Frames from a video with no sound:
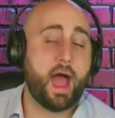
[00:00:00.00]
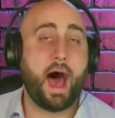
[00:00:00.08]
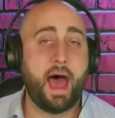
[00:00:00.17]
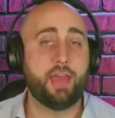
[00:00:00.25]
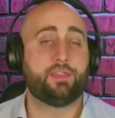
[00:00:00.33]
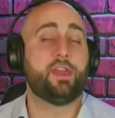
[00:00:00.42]

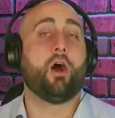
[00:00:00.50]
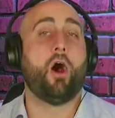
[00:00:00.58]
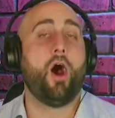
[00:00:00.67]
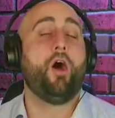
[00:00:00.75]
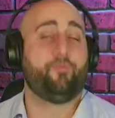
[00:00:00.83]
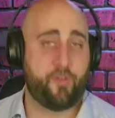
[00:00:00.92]
I think
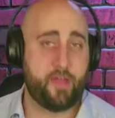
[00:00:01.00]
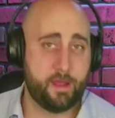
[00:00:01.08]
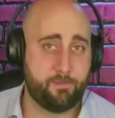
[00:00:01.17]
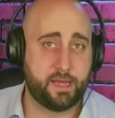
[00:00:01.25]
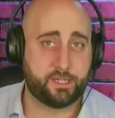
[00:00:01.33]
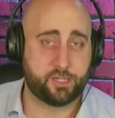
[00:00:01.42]
all
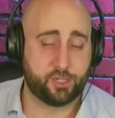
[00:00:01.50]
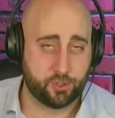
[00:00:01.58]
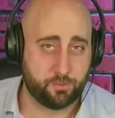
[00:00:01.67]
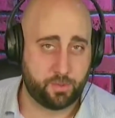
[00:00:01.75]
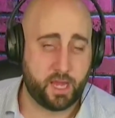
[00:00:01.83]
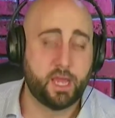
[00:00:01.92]
fan bases
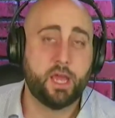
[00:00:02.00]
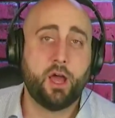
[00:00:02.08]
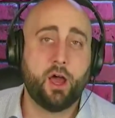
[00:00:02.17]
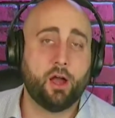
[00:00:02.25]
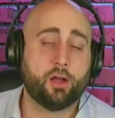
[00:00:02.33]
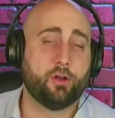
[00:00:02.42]
should be
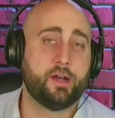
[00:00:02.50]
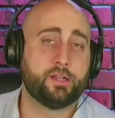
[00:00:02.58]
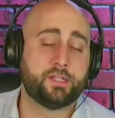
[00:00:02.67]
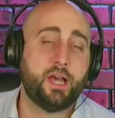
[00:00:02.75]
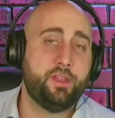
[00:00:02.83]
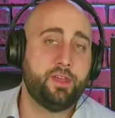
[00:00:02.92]

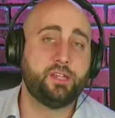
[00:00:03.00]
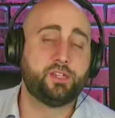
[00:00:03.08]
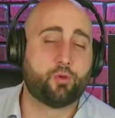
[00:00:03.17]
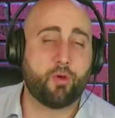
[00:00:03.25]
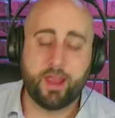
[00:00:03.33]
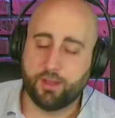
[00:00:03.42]
across these great